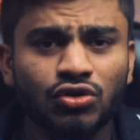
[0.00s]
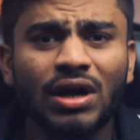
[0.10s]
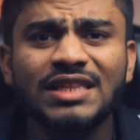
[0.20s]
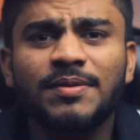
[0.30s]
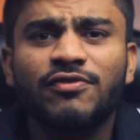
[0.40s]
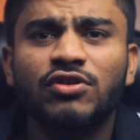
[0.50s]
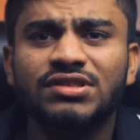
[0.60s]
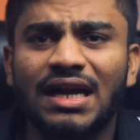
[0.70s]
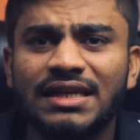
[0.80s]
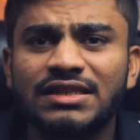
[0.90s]
So guys, before
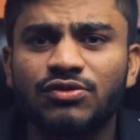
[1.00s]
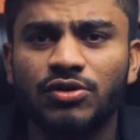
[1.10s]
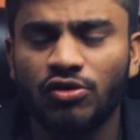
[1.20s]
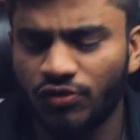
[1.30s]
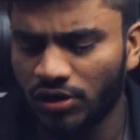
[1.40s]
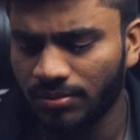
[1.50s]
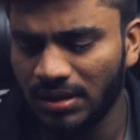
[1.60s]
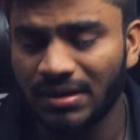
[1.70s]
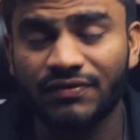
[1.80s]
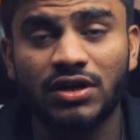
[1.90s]
starting this video, if you wanna be
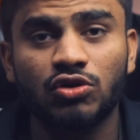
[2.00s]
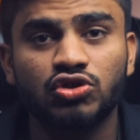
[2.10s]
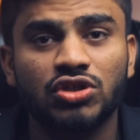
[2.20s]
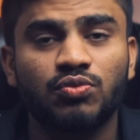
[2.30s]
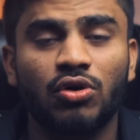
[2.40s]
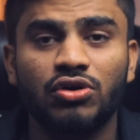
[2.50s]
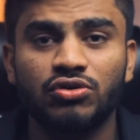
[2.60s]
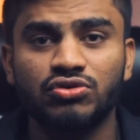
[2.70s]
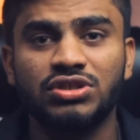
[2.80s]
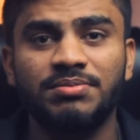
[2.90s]
my friend or just wanted
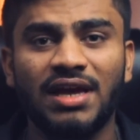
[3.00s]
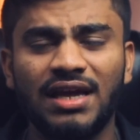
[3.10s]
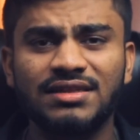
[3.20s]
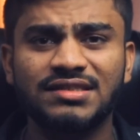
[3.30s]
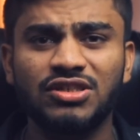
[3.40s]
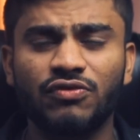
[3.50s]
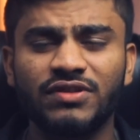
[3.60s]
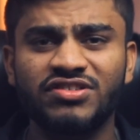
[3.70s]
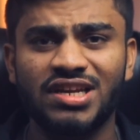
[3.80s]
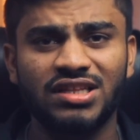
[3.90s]
to see behind the scene of
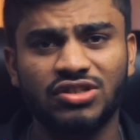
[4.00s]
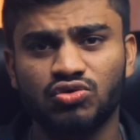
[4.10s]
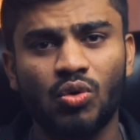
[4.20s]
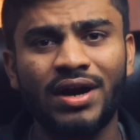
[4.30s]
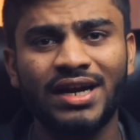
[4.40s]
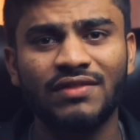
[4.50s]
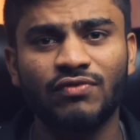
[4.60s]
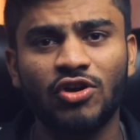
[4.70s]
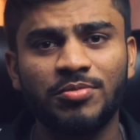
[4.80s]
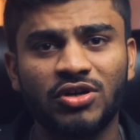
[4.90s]
this channel, just go ahead and
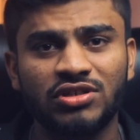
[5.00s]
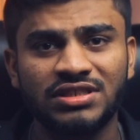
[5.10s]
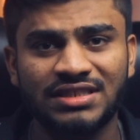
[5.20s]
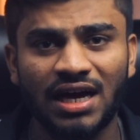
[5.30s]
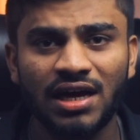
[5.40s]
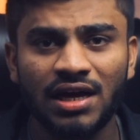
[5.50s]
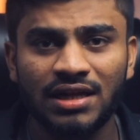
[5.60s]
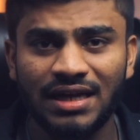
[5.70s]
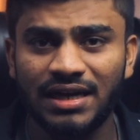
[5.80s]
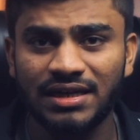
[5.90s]
follow me on Insta.
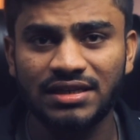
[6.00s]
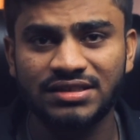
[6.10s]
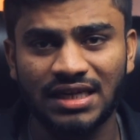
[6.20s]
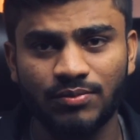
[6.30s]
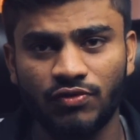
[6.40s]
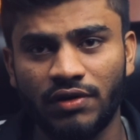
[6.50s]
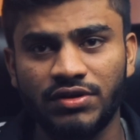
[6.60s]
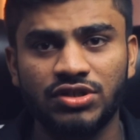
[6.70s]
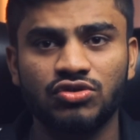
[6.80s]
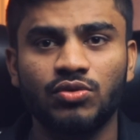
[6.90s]
The handle is TechBuffet,
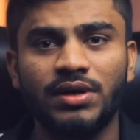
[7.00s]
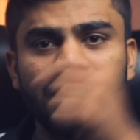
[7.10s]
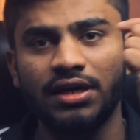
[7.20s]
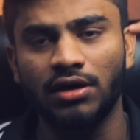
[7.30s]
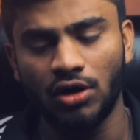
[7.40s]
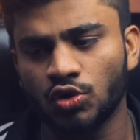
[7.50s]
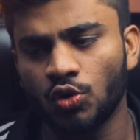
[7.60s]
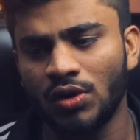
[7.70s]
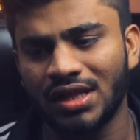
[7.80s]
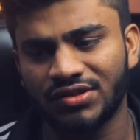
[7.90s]
which is over here. So
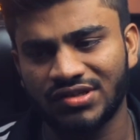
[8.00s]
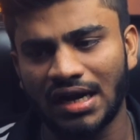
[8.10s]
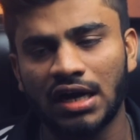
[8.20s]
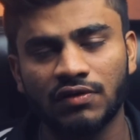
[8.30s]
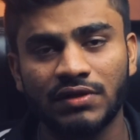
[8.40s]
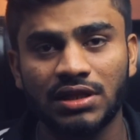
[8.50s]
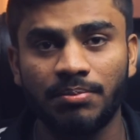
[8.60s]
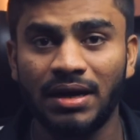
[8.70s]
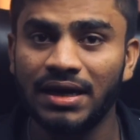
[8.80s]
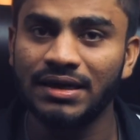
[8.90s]
let's start with the
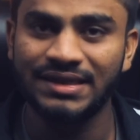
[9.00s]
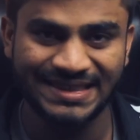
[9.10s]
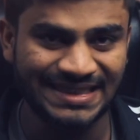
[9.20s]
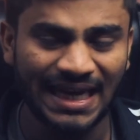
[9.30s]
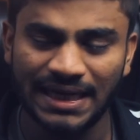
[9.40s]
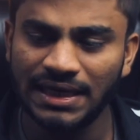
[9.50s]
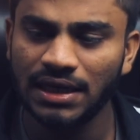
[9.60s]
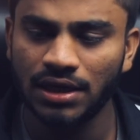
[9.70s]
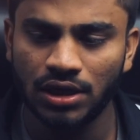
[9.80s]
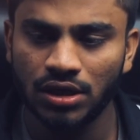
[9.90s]
build and
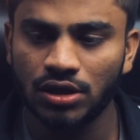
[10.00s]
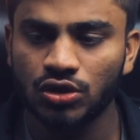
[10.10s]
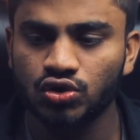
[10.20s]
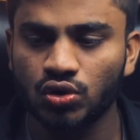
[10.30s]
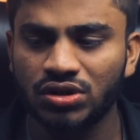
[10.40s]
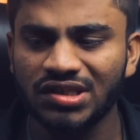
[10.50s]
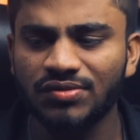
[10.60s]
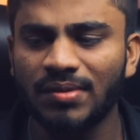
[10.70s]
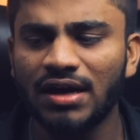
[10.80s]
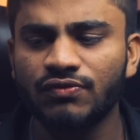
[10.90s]
design. So
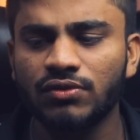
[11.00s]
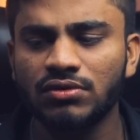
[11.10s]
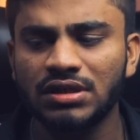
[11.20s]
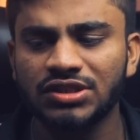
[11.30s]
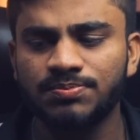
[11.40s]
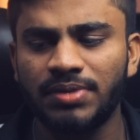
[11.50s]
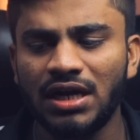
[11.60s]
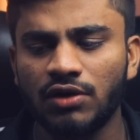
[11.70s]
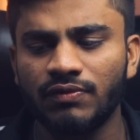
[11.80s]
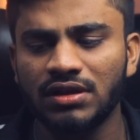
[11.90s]
this smartphone is
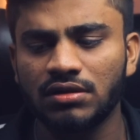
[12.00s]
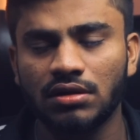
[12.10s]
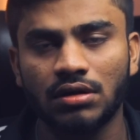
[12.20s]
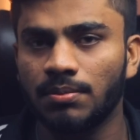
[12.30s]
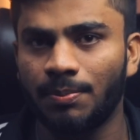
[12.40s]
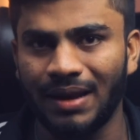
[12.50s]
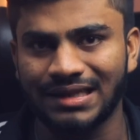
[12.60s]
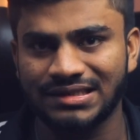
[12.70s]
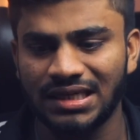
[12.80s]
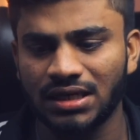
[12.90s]
built with
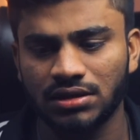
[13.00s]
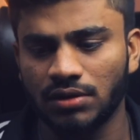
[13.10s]
plastic.